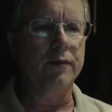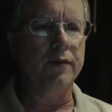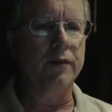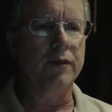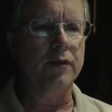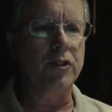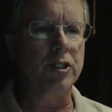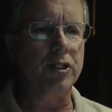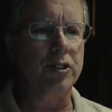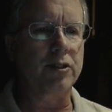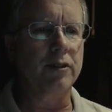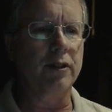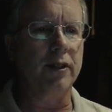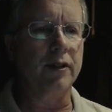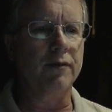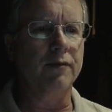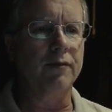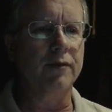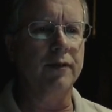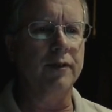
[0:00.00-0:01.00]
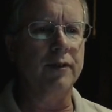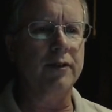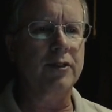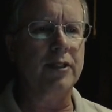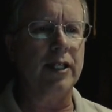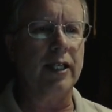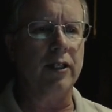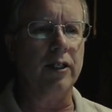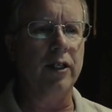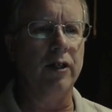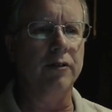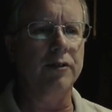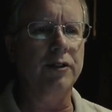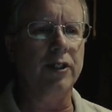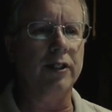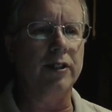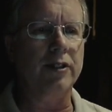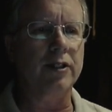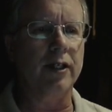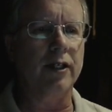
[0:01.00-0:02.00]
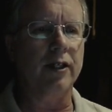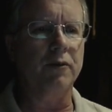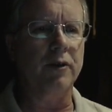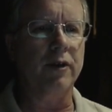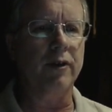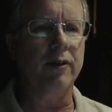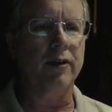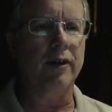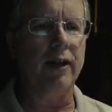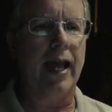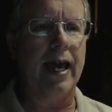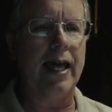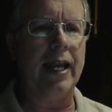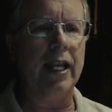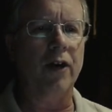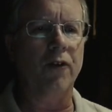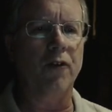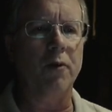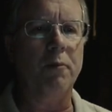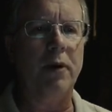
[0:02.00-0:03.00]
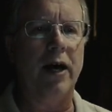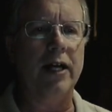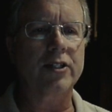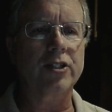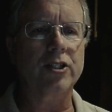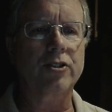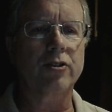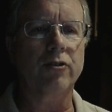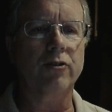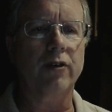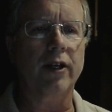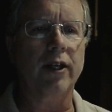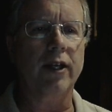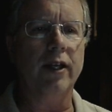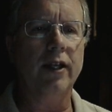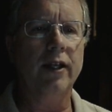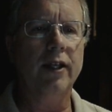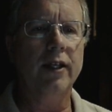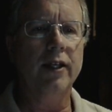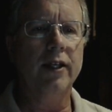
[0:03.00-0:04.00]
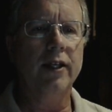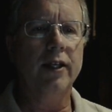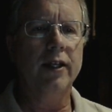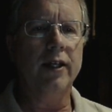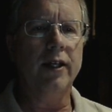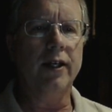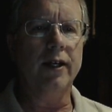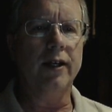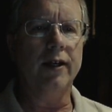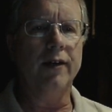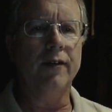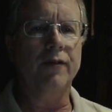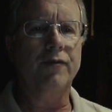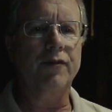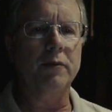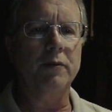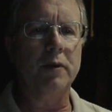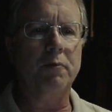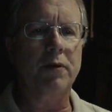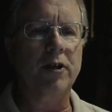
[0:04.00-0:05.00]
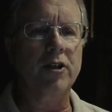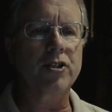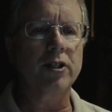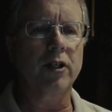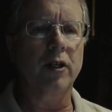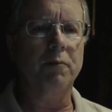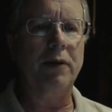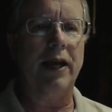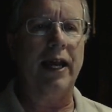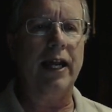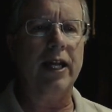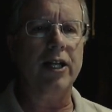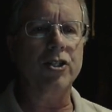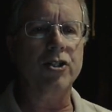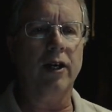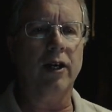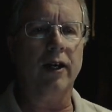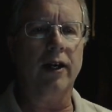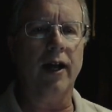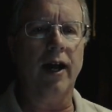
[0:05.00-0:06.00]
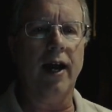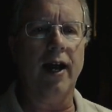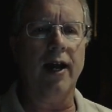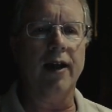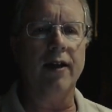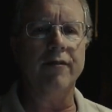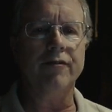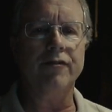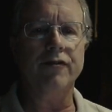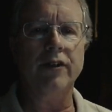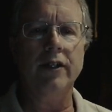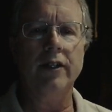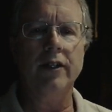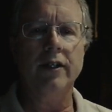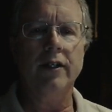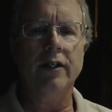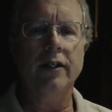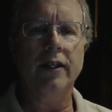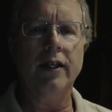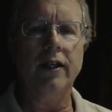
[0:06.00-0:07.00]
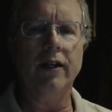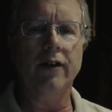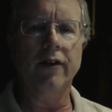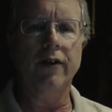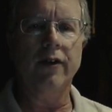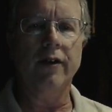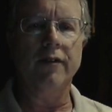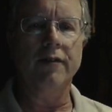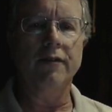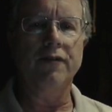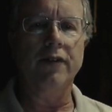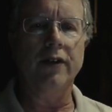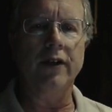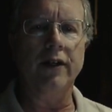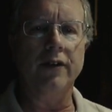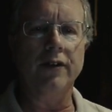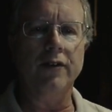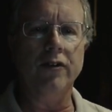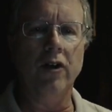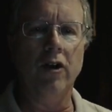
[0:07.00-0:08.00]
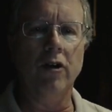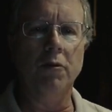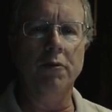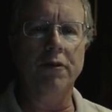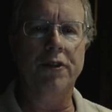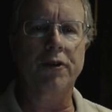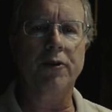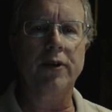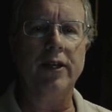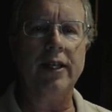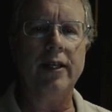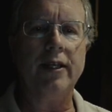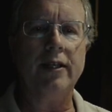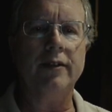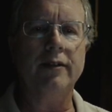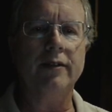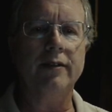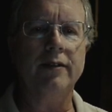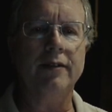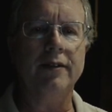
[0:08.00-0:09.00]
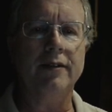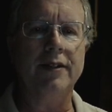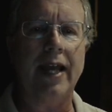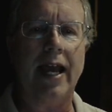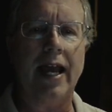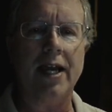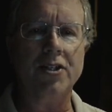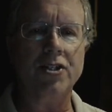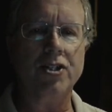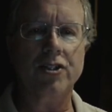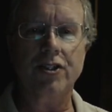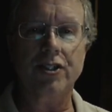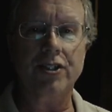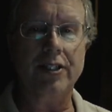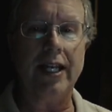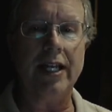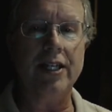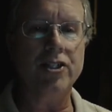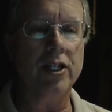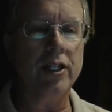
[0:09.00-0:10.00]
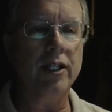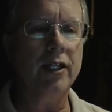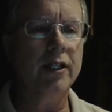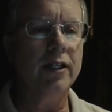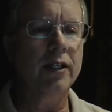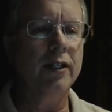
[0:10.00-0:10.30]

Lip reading: just take note that we were adding a repository from the personal package archive here of GNOME 3-staging,